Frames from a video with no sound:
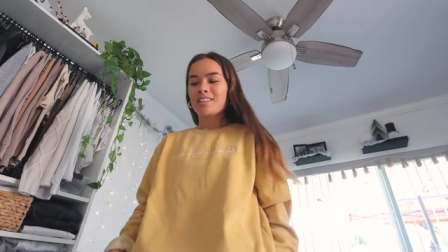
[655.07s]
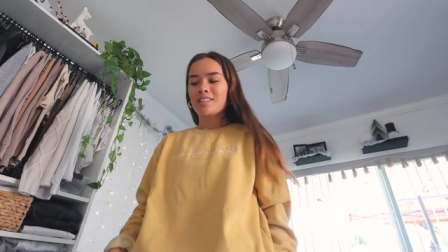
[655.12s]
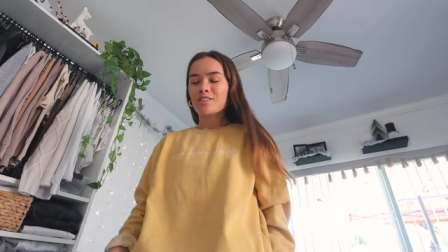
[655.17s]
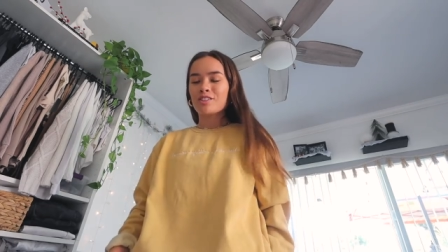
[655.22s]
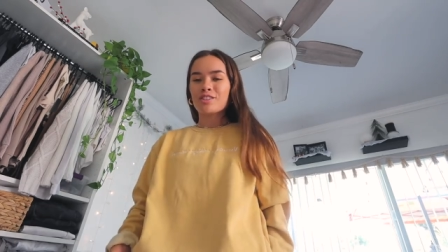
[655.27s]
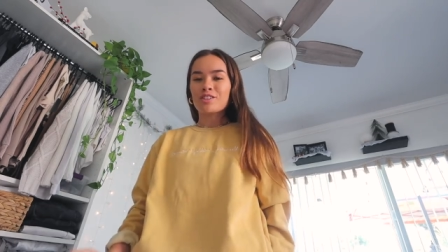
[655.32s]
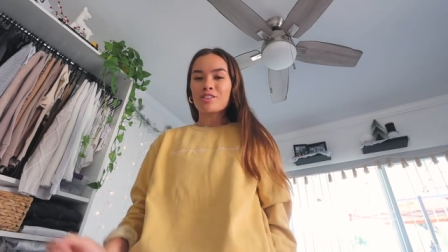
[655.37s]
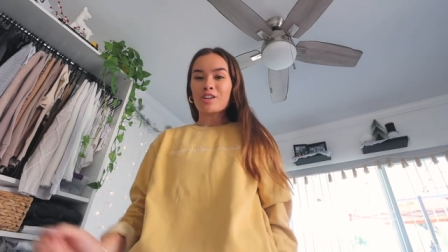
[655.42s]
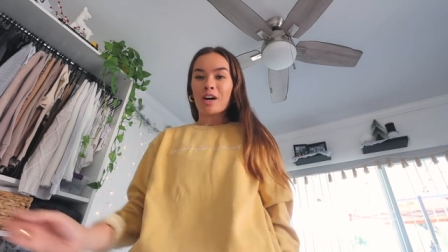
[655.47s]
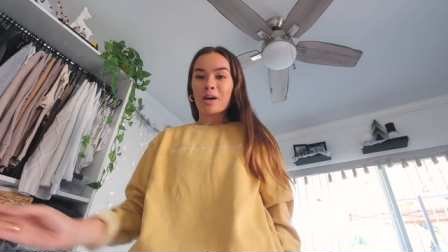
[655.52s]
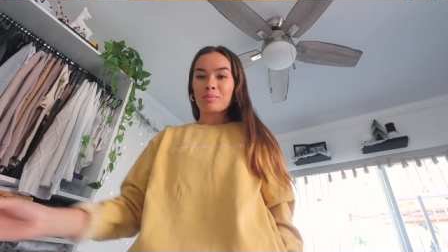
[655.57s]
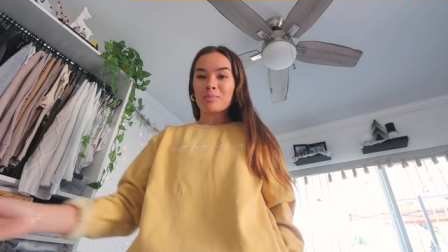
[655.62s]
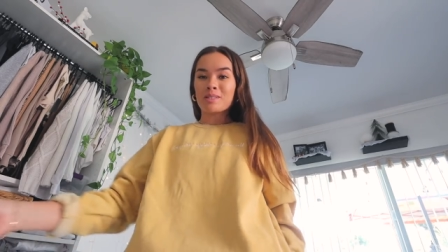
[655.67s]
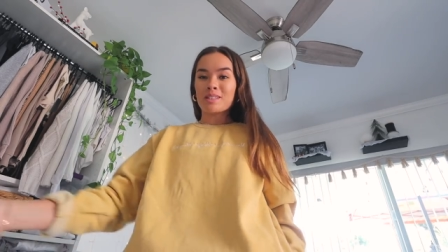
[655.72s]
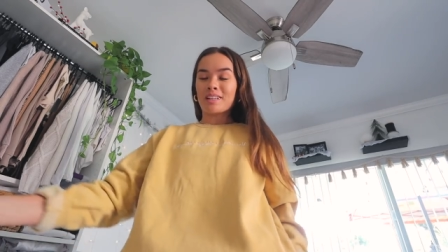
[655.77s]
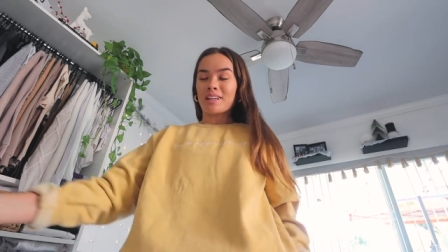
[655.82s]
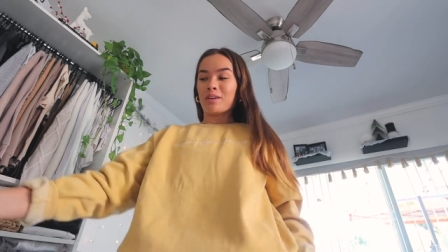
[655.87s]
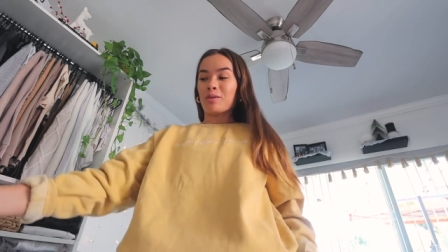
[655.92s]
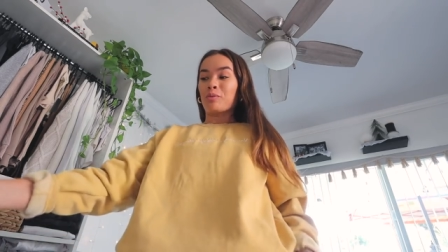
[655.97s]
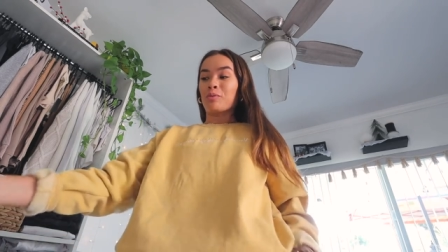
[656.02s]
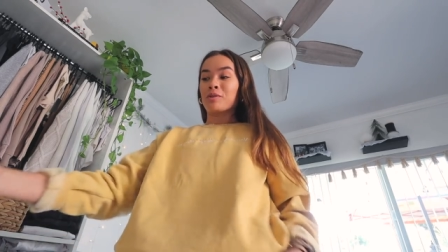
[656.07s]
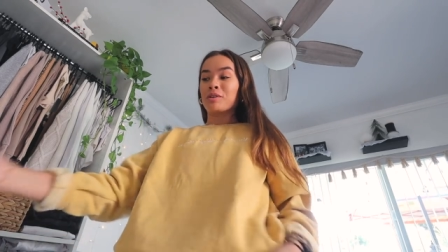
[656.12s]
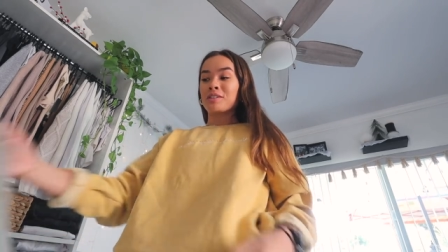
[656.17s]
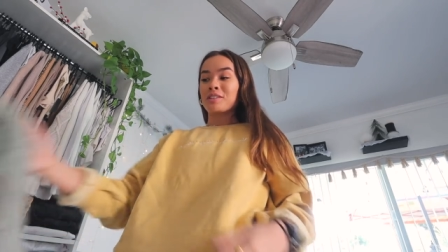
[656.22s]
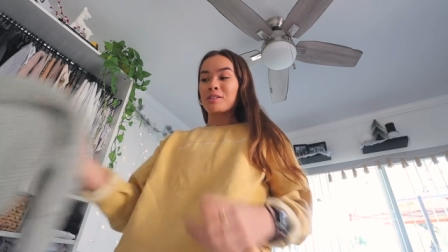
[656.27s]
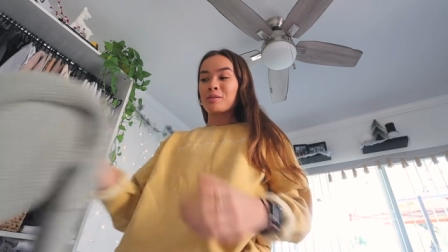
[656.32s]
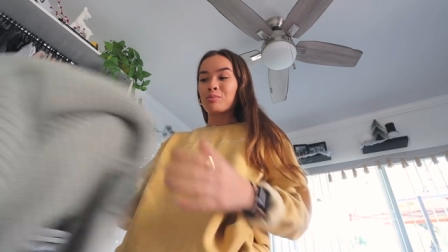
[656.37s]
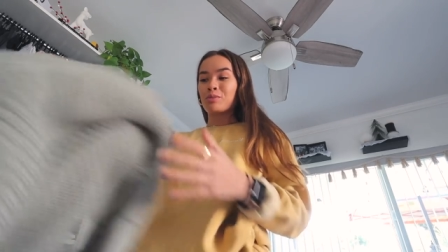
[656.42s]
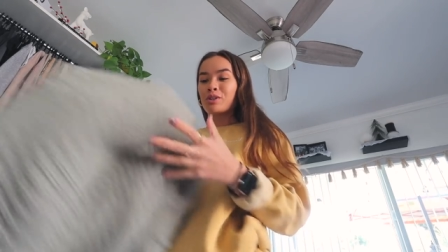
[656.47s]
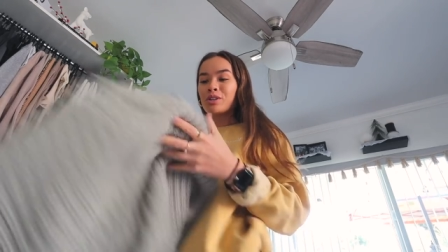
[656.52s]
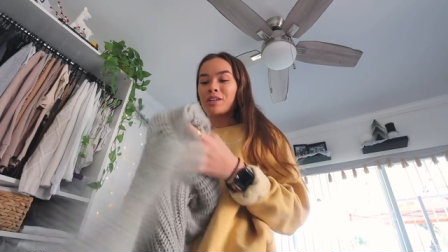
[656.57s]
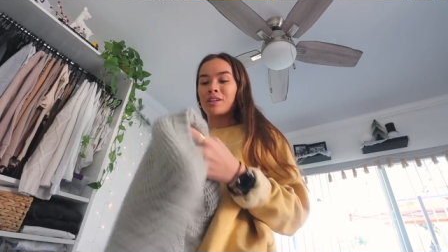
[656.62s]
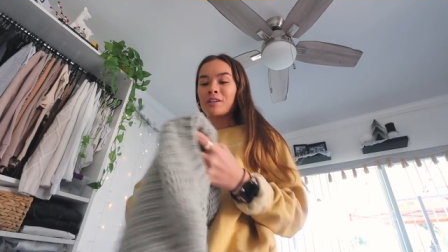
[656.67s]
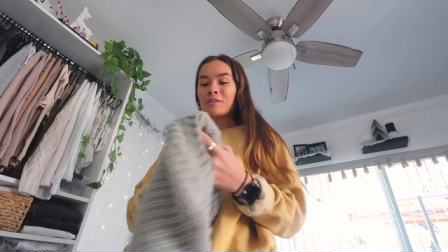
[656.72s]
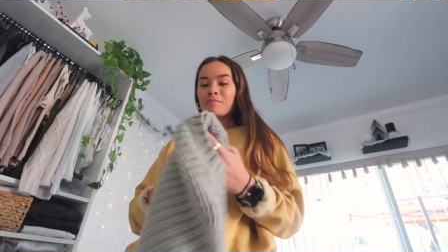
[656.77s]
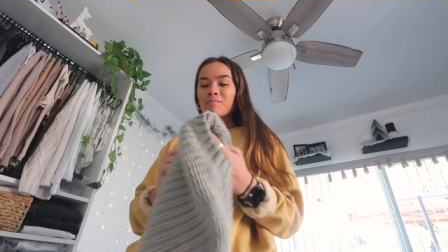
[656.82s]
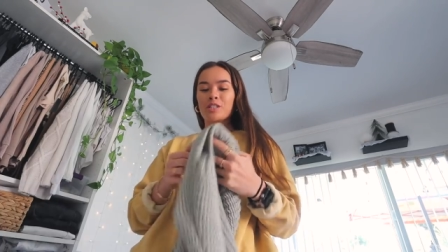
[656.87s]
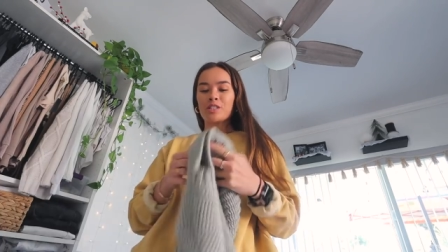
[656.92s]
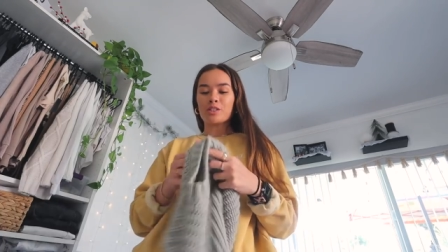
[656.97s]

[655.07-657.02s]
These are the tops that I want to bring.